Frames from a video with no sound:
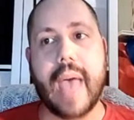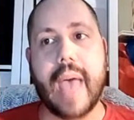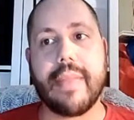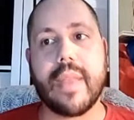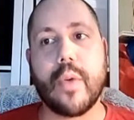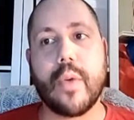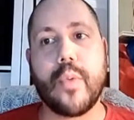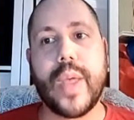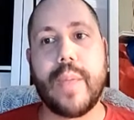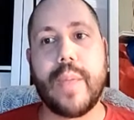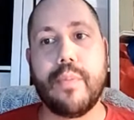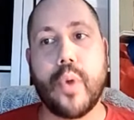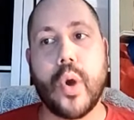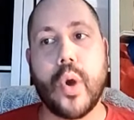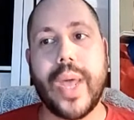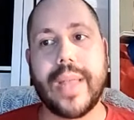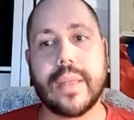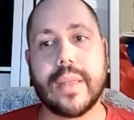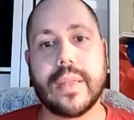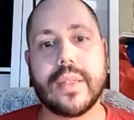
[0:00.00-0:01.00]
and that we
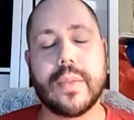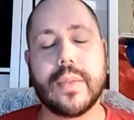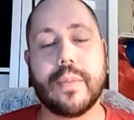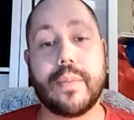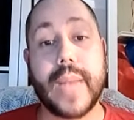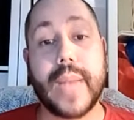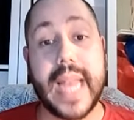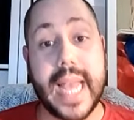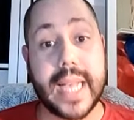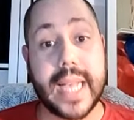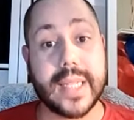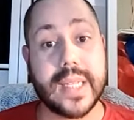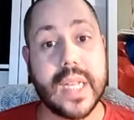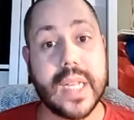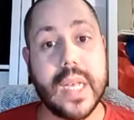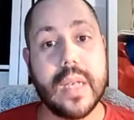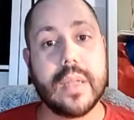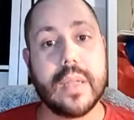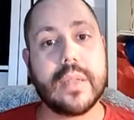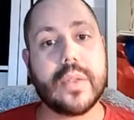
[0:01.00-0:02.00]
put in place
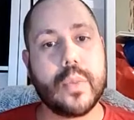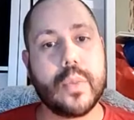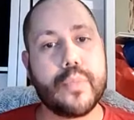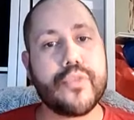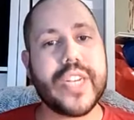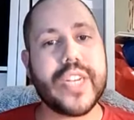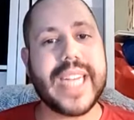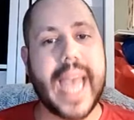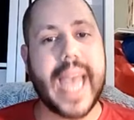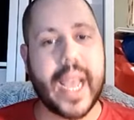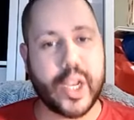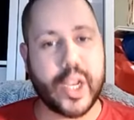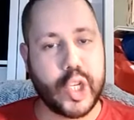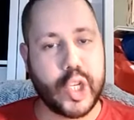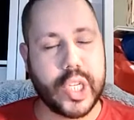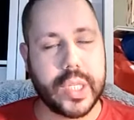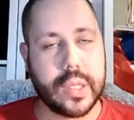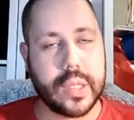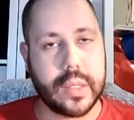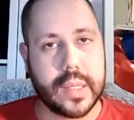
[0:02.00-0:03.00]
some
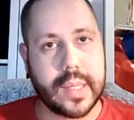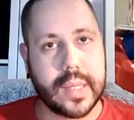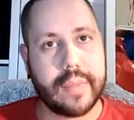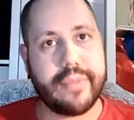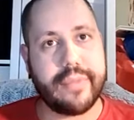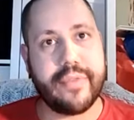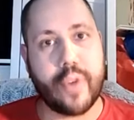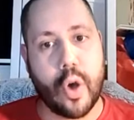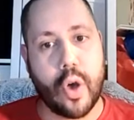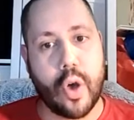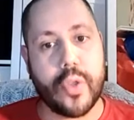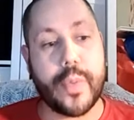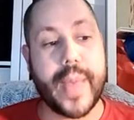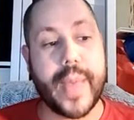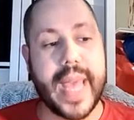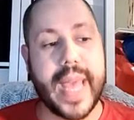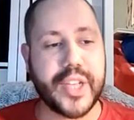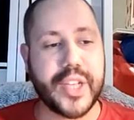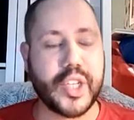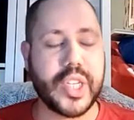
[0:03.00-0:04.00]
protections for the
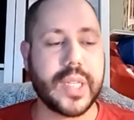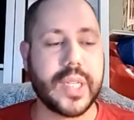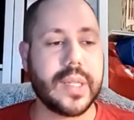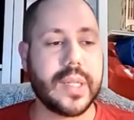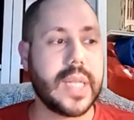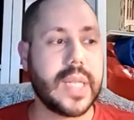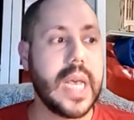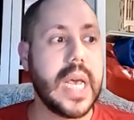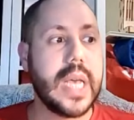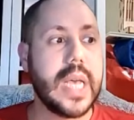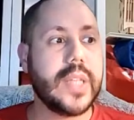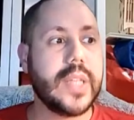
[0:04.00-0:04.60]
patients.